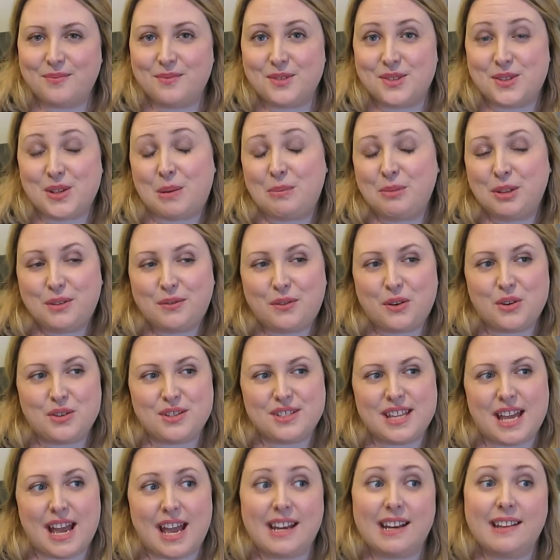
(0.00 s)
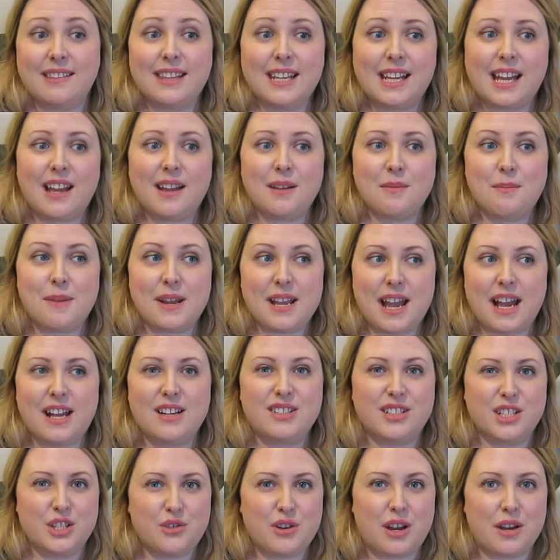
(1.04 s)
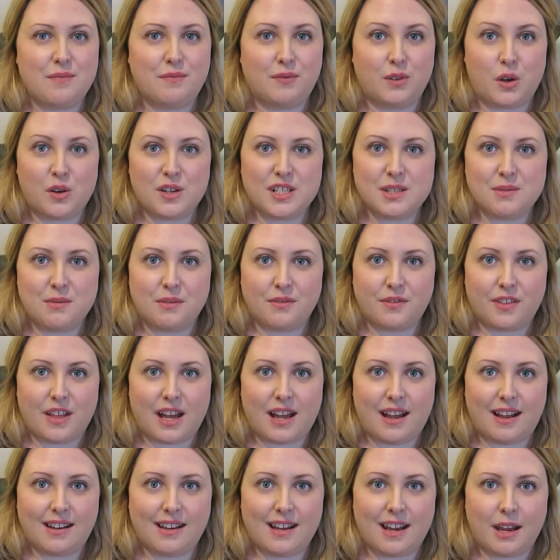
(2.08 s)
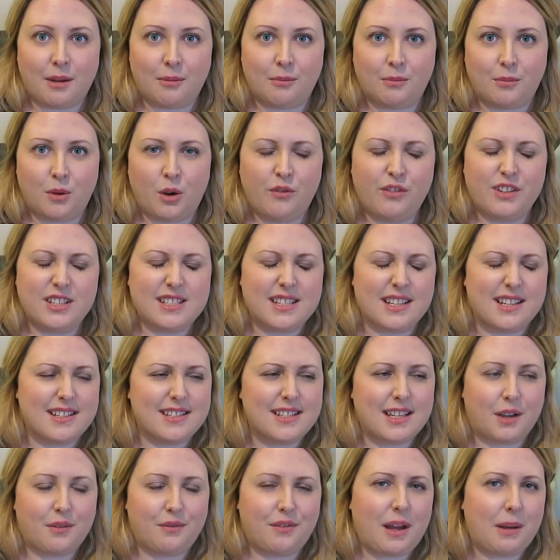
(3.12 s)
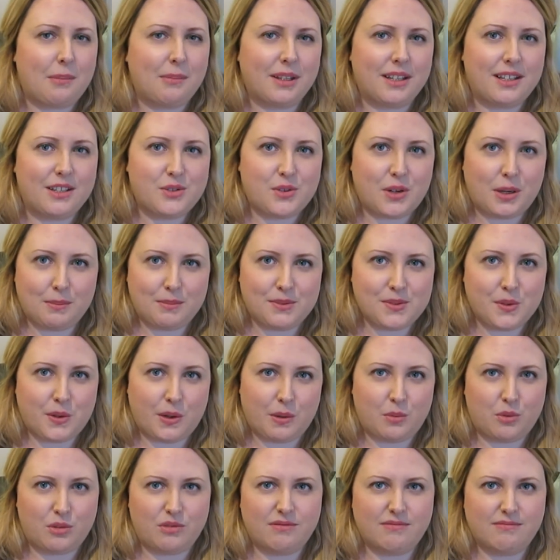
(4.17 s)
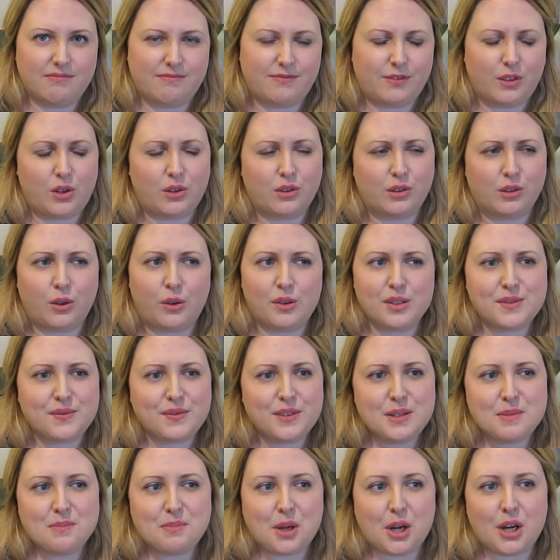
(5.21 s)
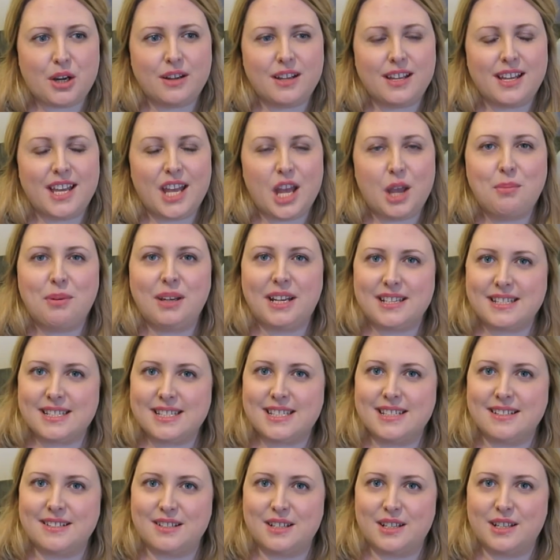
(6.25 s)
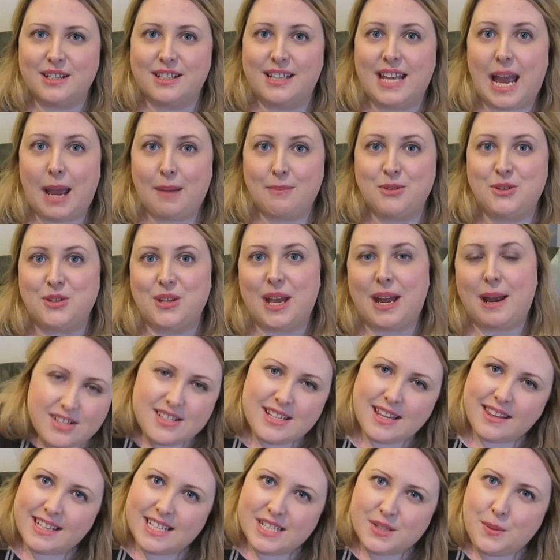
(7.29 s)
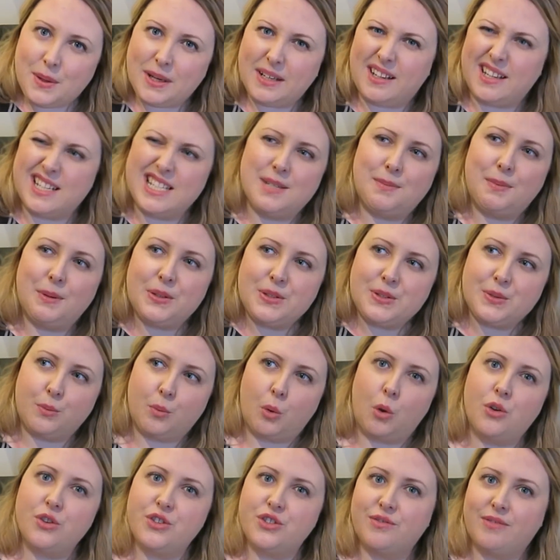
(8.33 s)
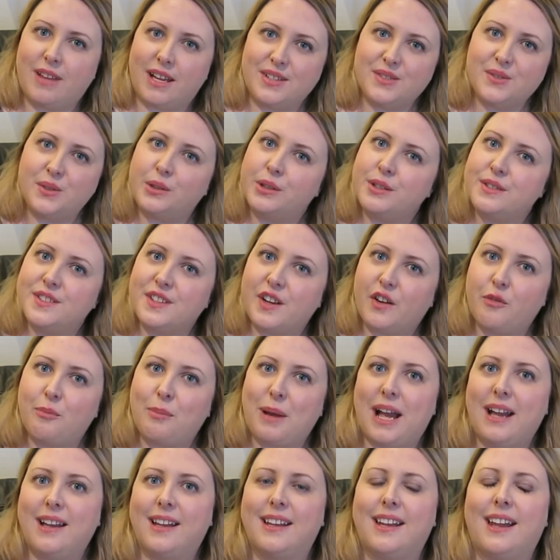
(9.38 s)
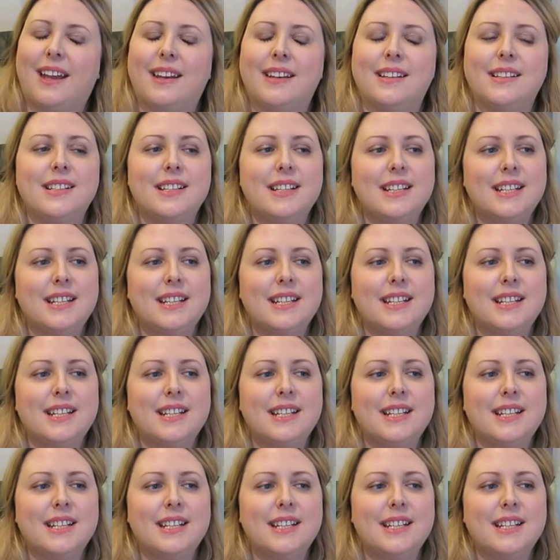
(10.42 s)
So I'm looking forward to that, and I think I might actually try and vlog some of that. Obviously it's like a family trip, so I won't vlog lots of it, but it'd be nice to capture that, because I think it's quite nice to be able to watch that sort of stuff back again.